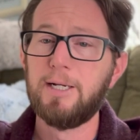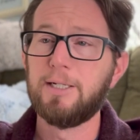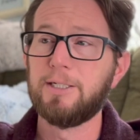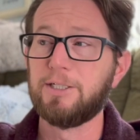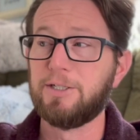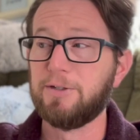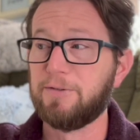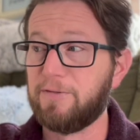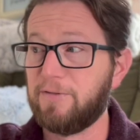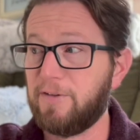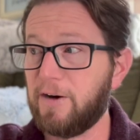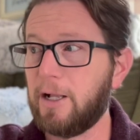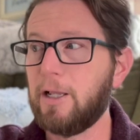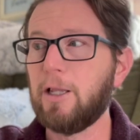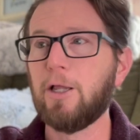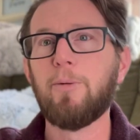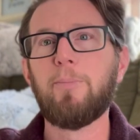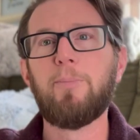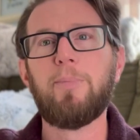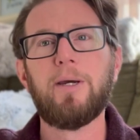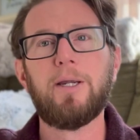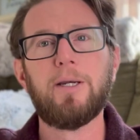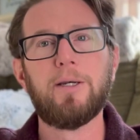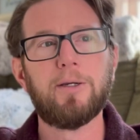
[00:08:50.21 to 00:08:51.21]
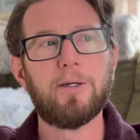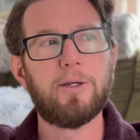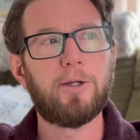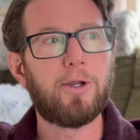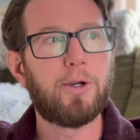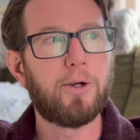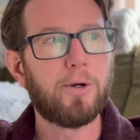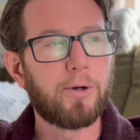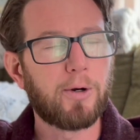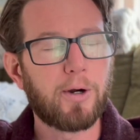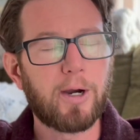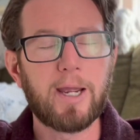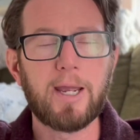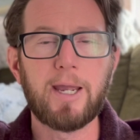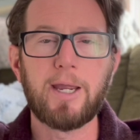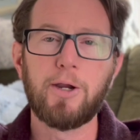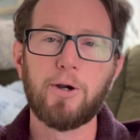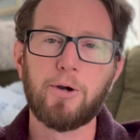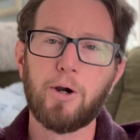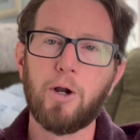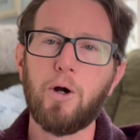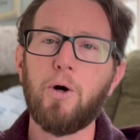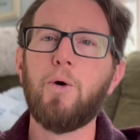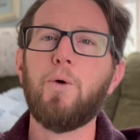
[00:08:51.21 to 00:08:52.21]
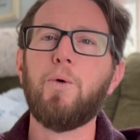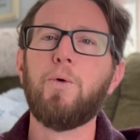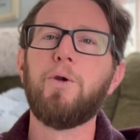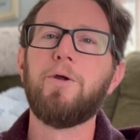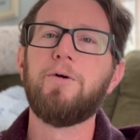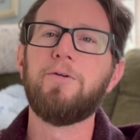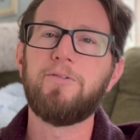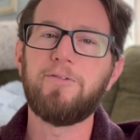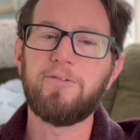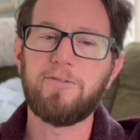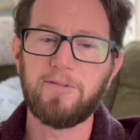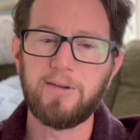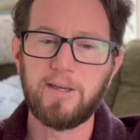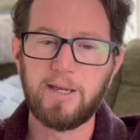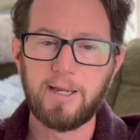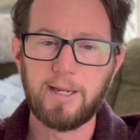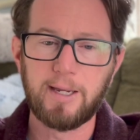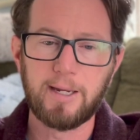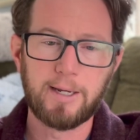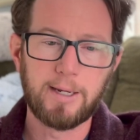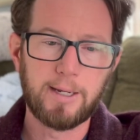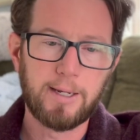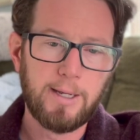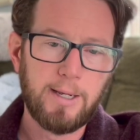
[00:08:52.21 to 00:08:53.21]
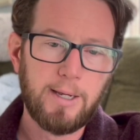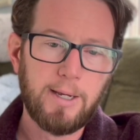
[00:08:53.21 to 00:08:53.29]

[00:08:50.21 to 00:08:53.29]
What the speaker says: develop and curate your own feed.